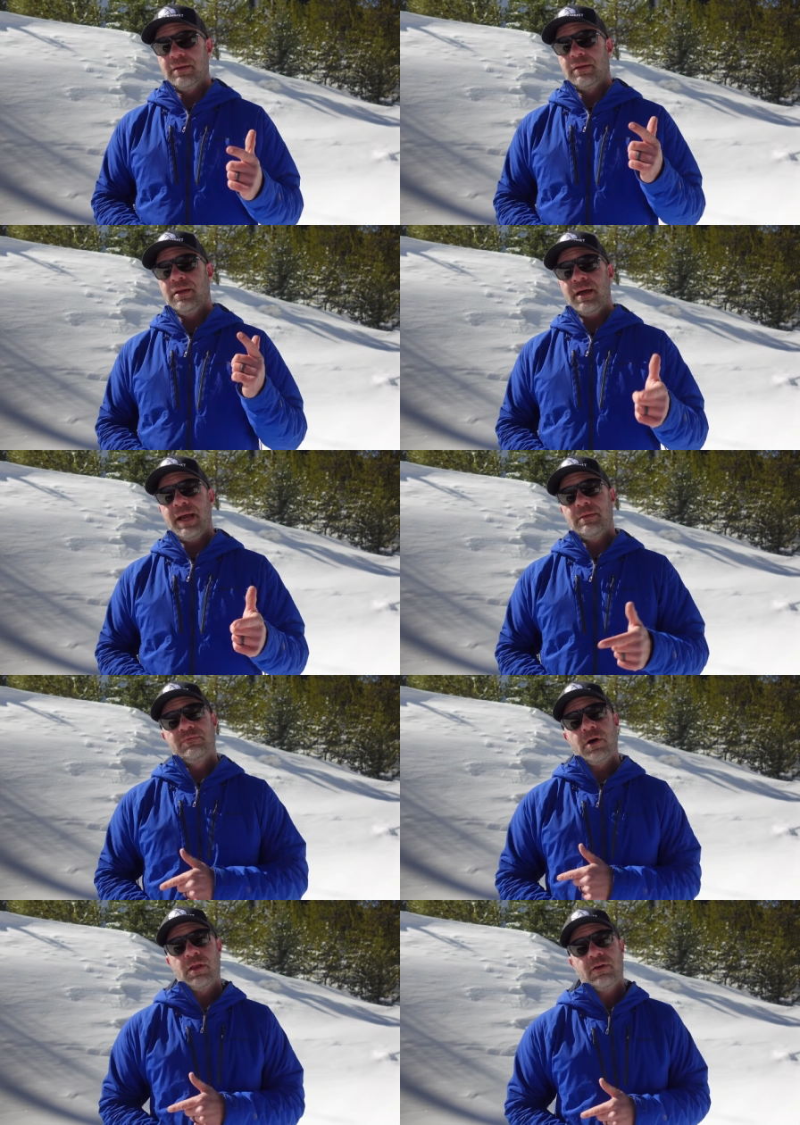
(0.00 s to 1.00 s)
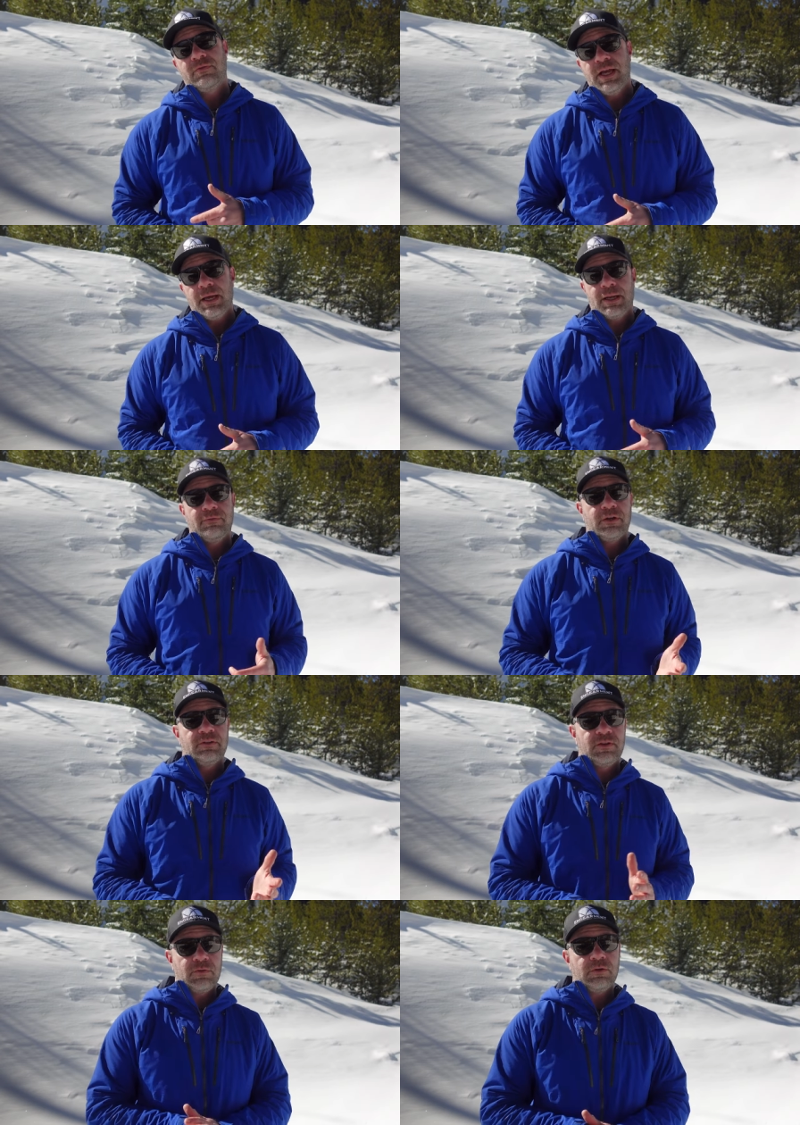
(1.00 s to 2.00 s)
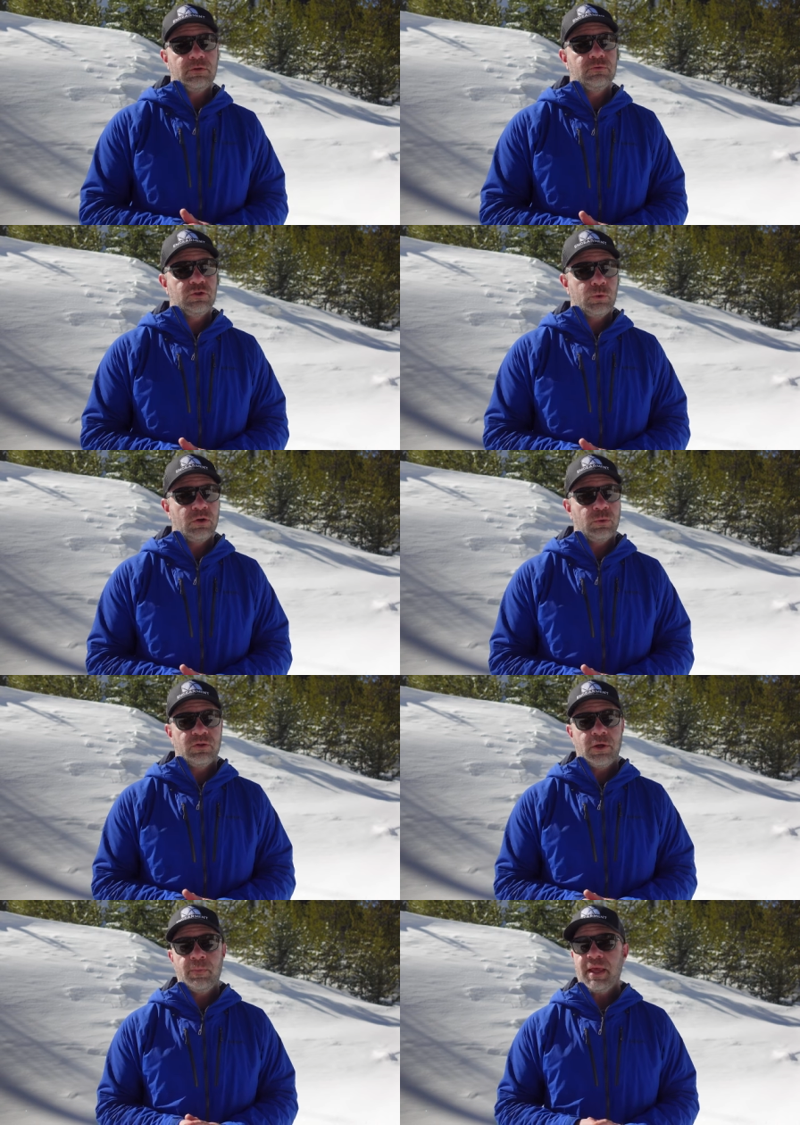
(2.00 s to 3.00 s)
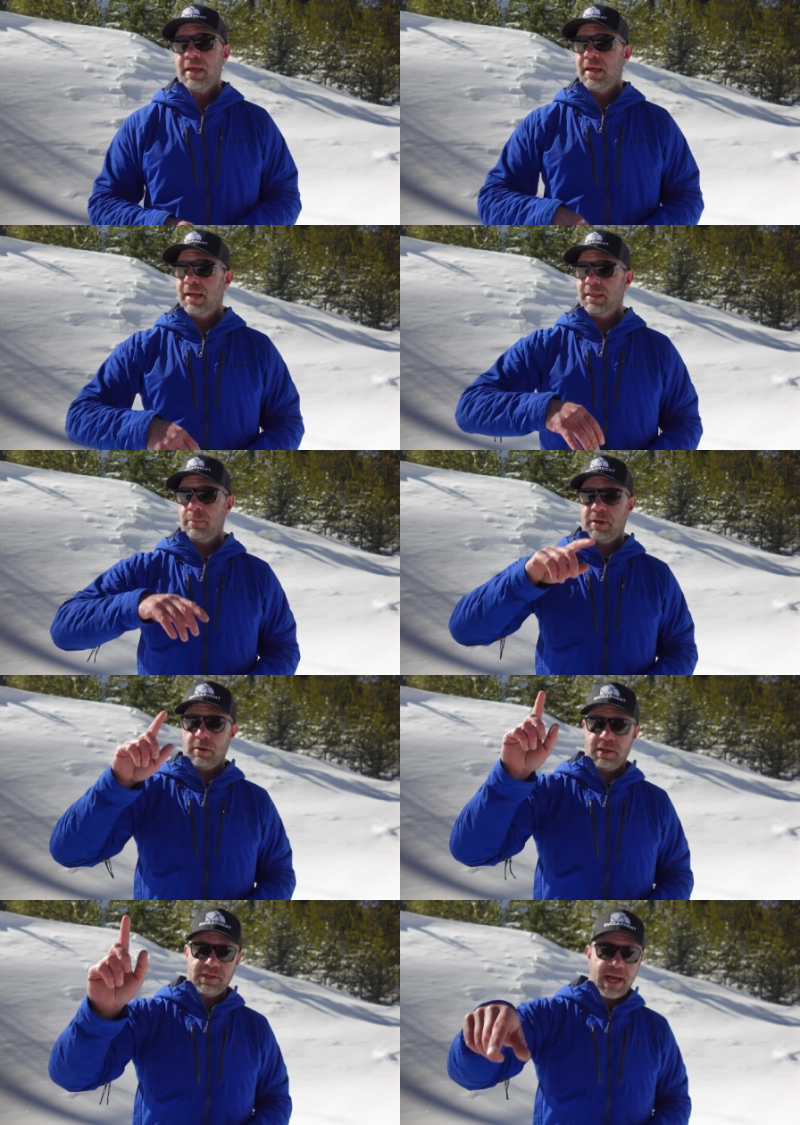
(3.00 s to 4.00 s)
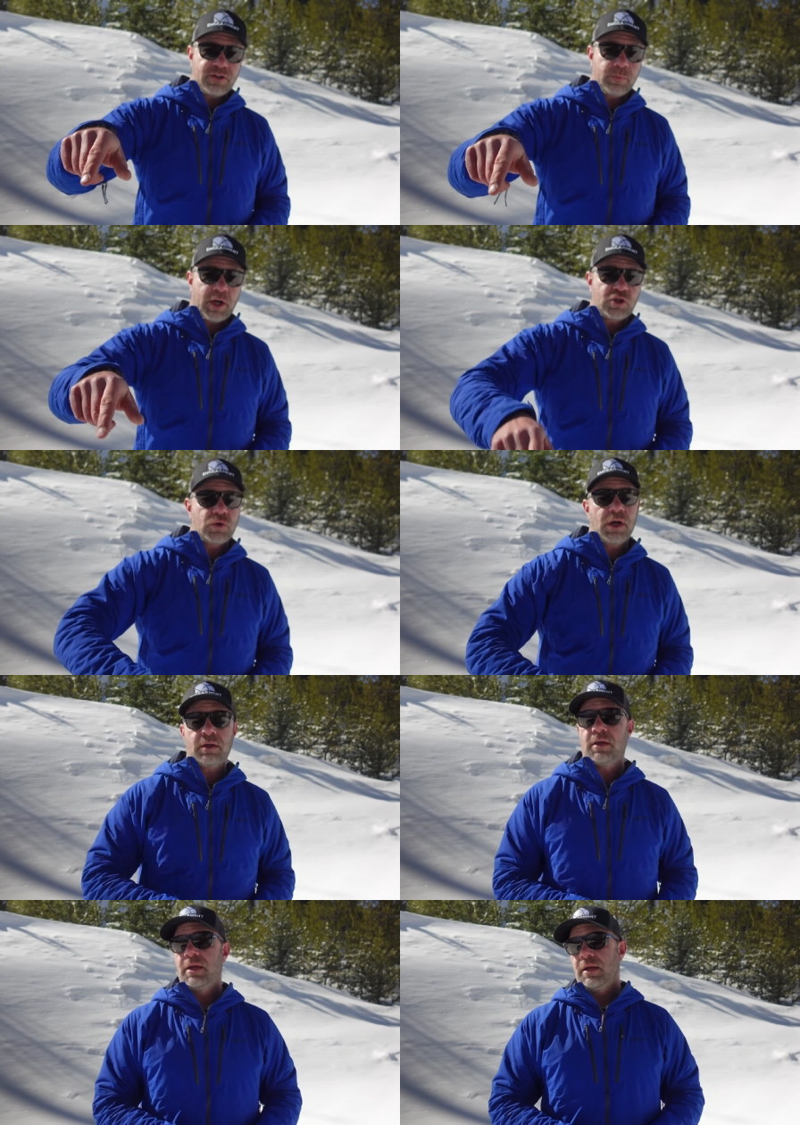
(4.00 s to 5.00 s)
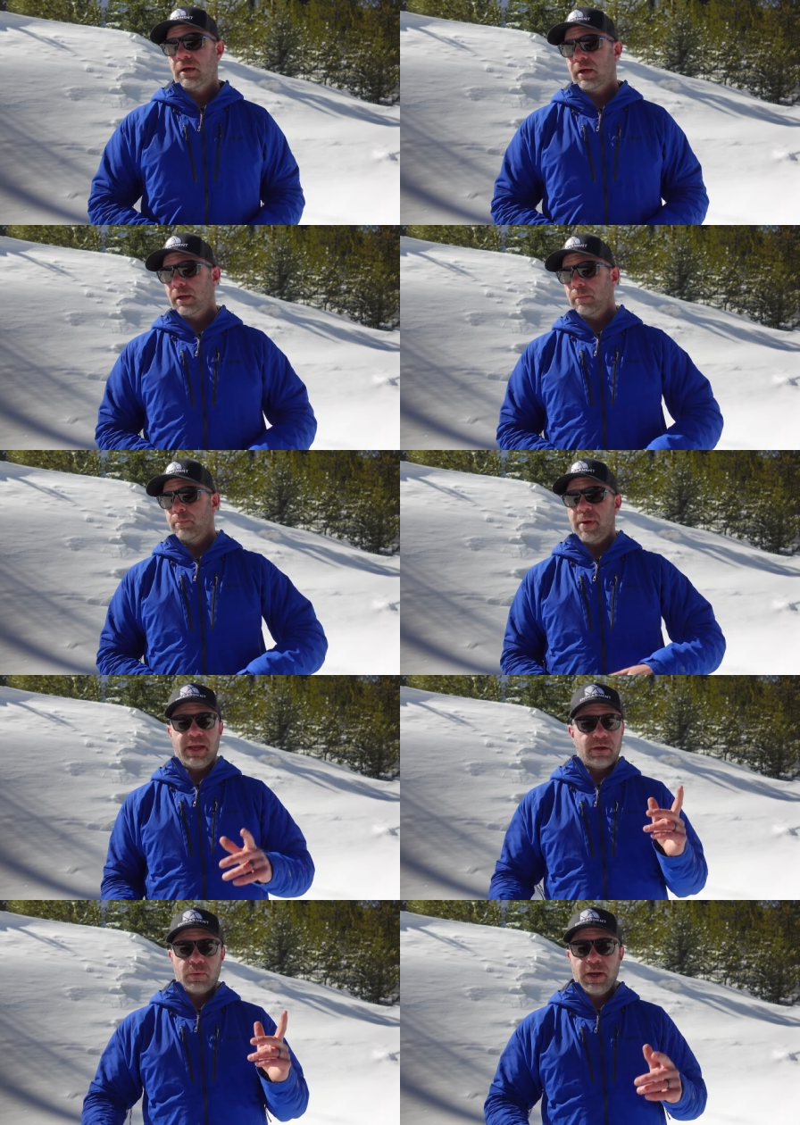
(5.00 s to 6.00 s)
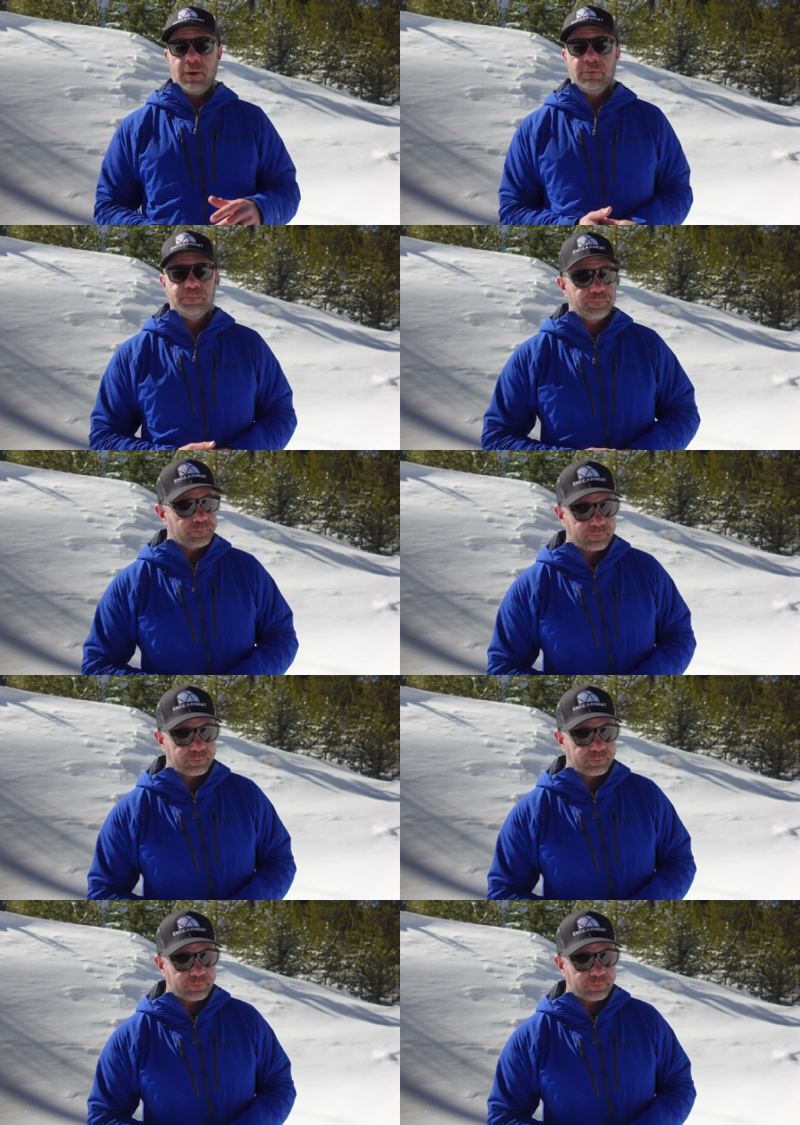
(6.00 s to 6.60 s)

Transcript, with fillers: not had them fall off yet, and I've done several tours with them, and they've been on the dash of my truck, banging around,